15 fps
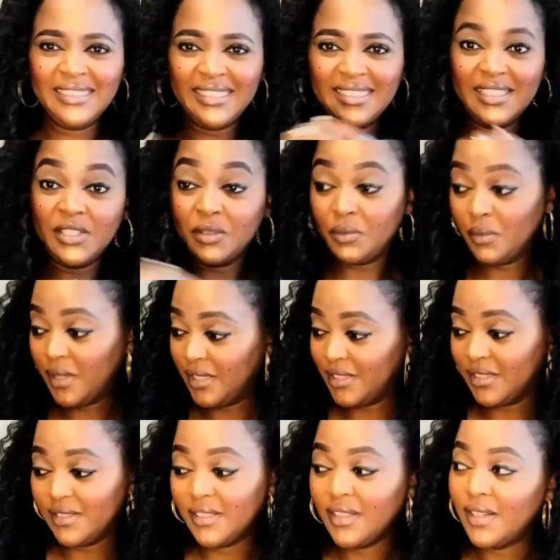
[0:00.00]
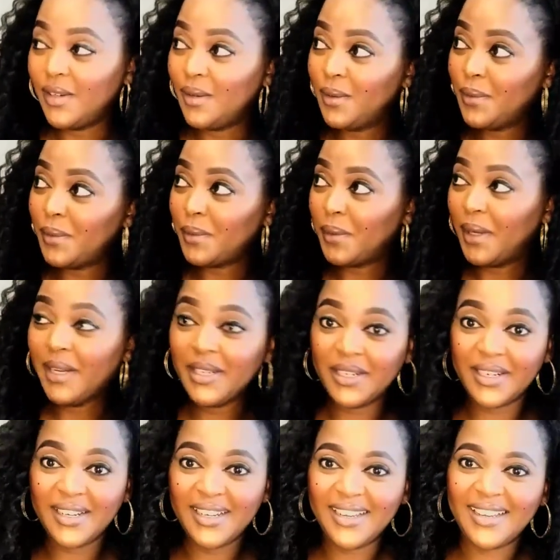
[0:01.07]
the situation,
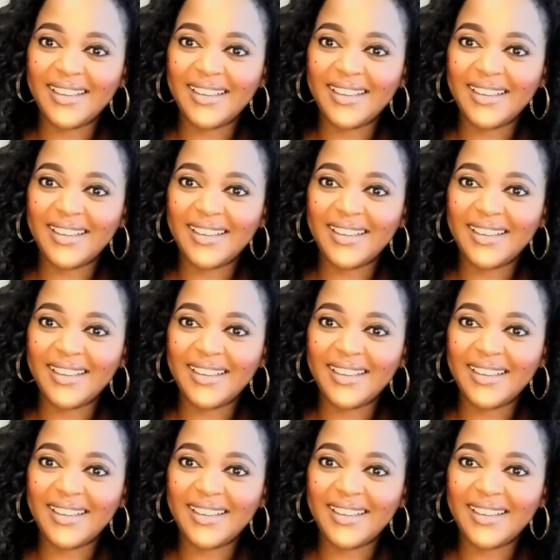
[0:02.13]
right?